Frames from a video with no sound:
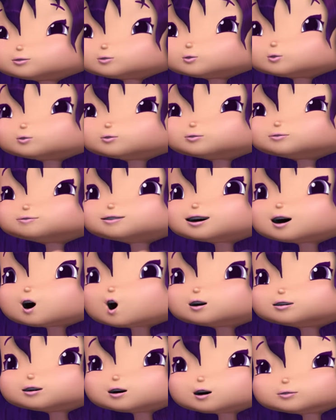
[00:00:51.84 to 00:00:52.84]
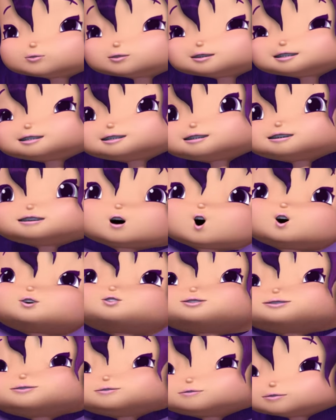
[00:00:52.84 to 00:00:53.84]
you, we're all going to look
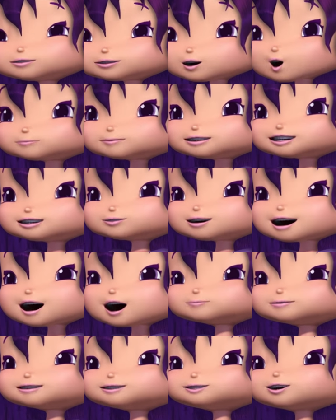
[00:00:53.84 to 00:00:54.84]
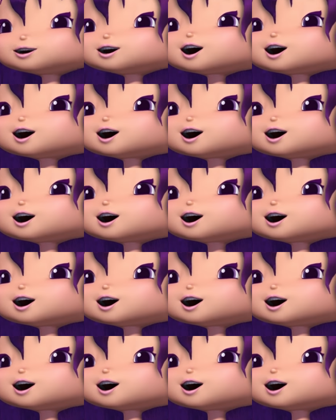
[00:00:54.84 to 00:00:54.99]
gorgeous for the opening day of Mr.